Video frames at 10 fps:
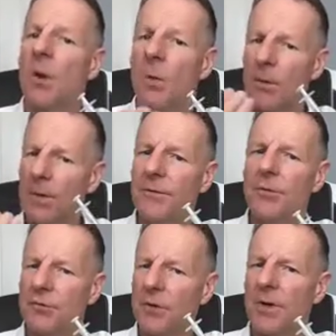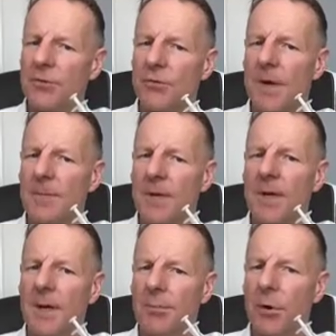Well, if you're trying to draw up
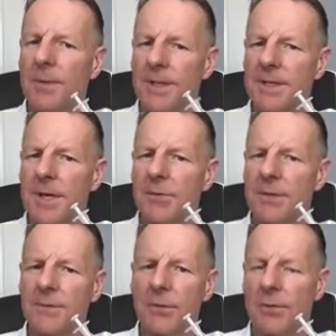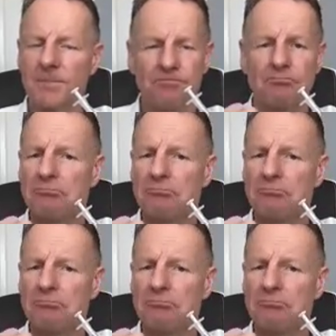an appropriate dose for a